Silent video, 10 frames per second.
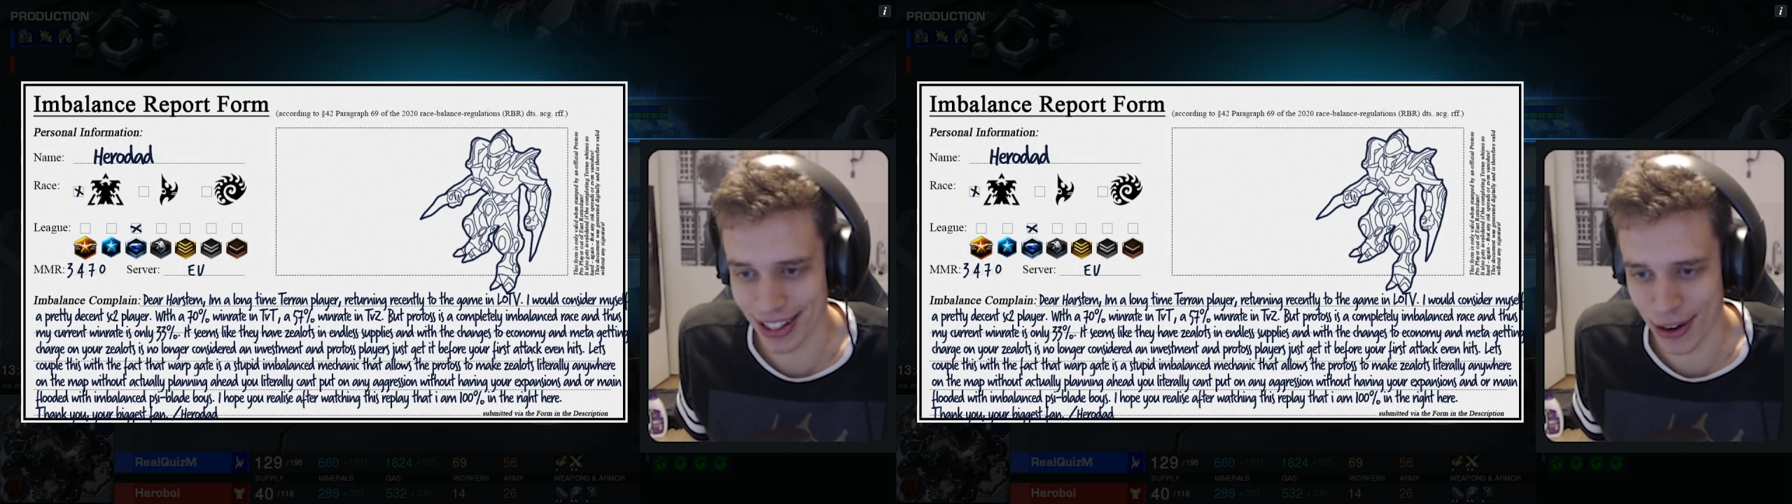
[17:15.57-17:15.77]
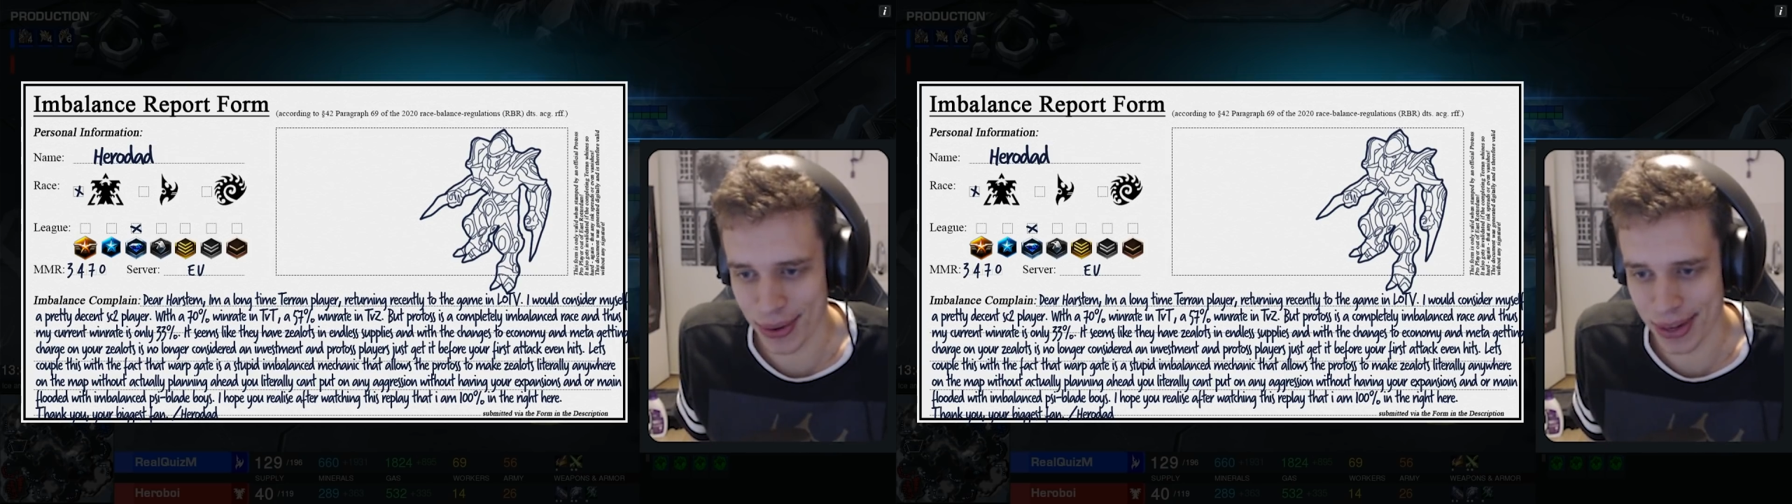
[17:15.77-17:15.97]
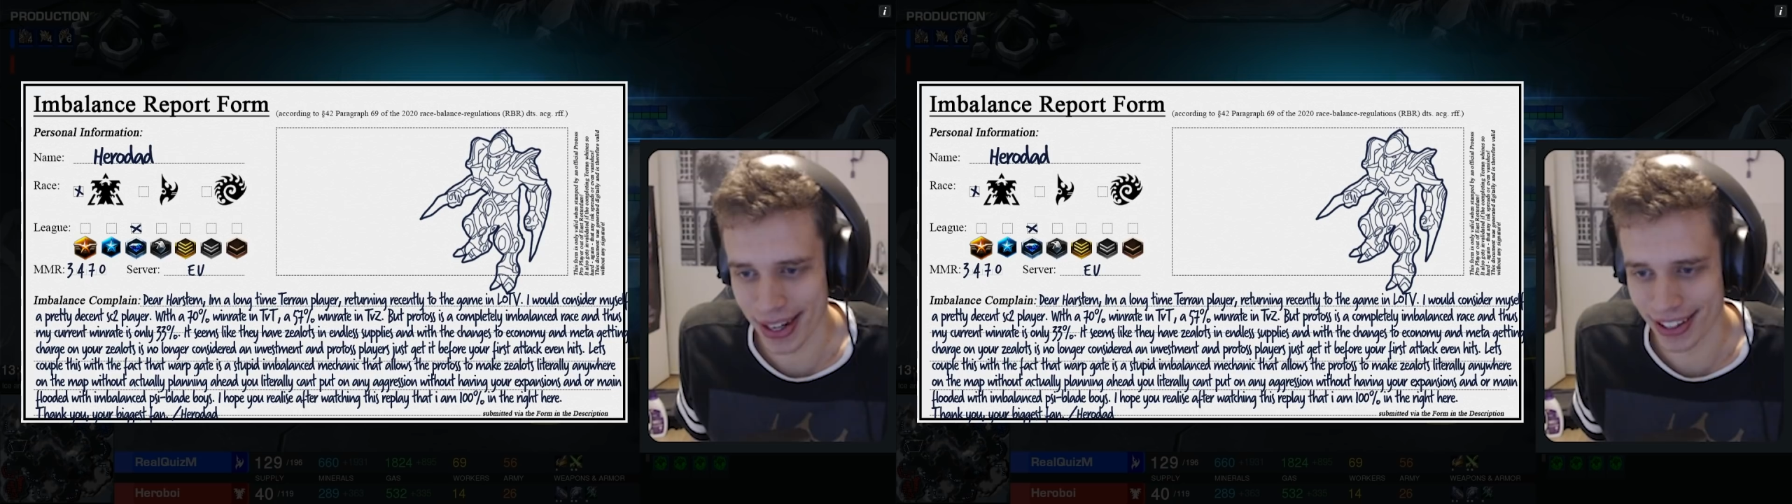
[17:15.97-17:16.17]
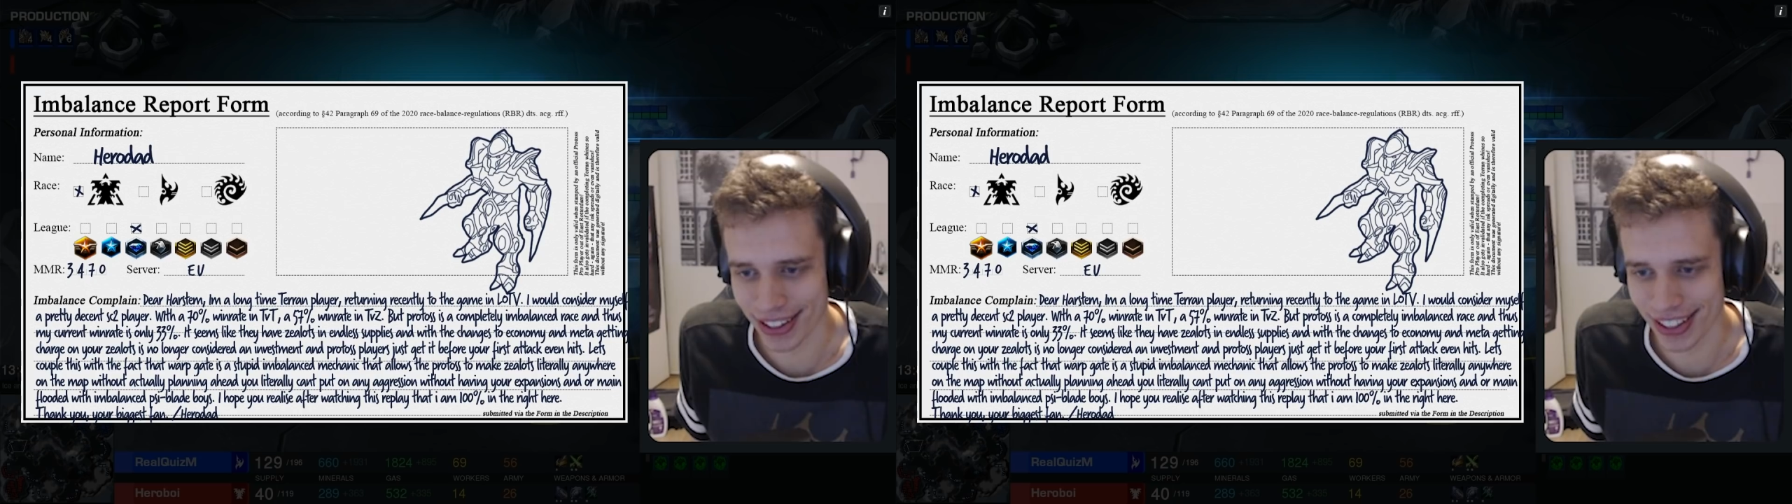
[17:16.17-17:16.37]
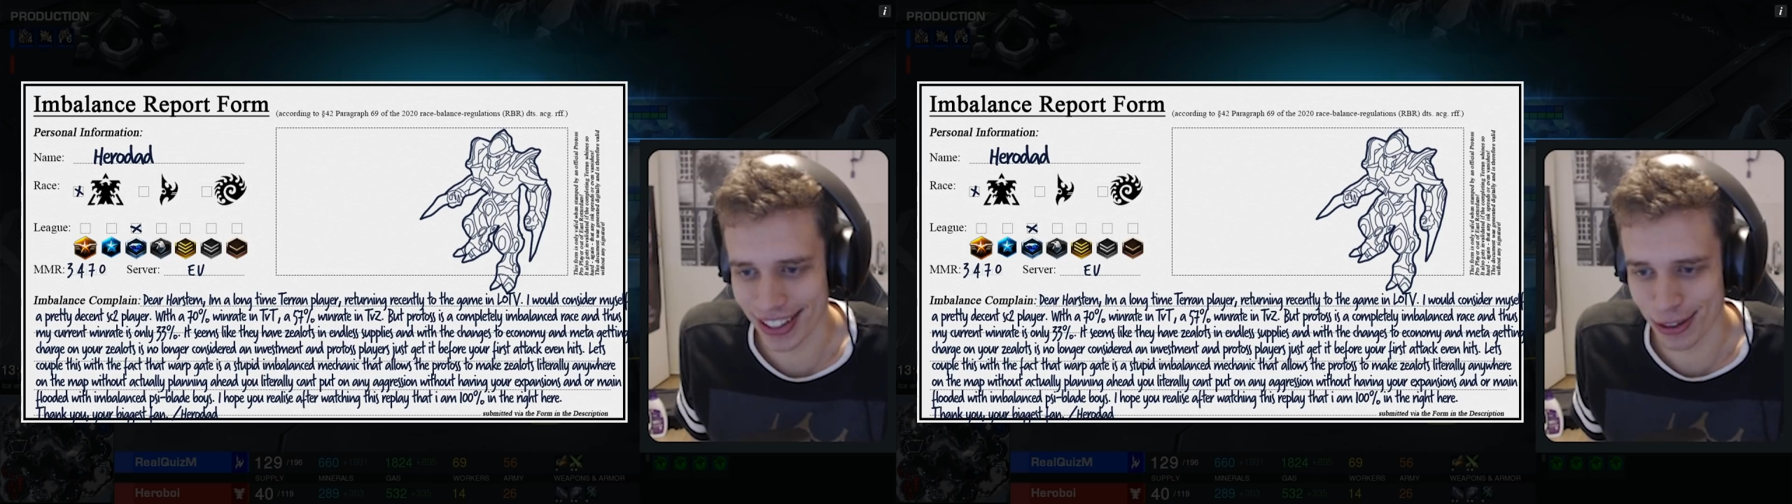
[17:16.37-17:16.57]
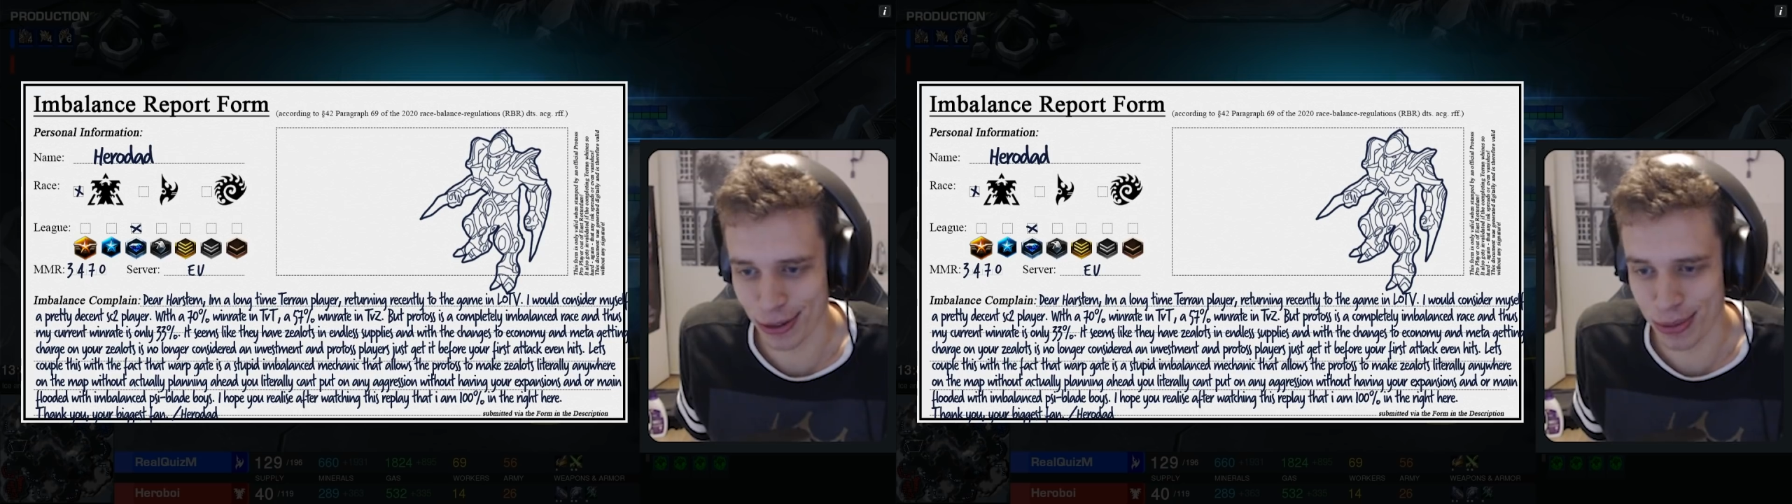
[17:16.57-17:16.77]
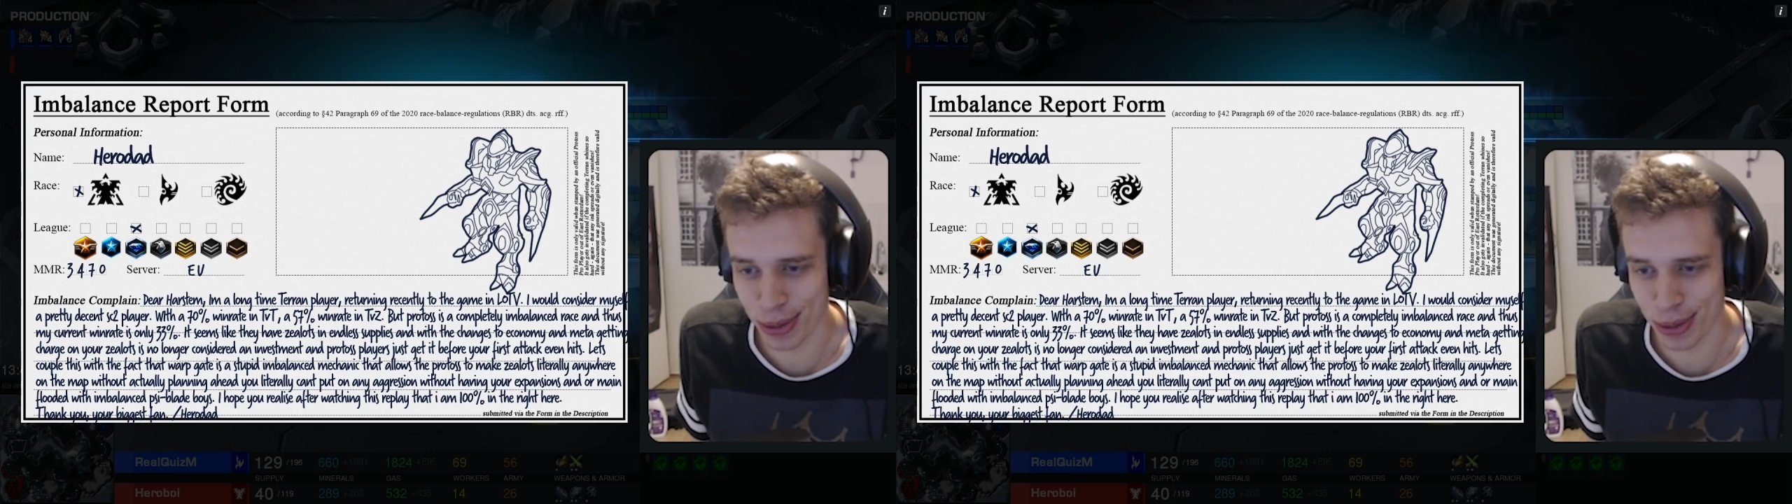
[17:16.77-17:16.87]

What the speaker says: an army that consists of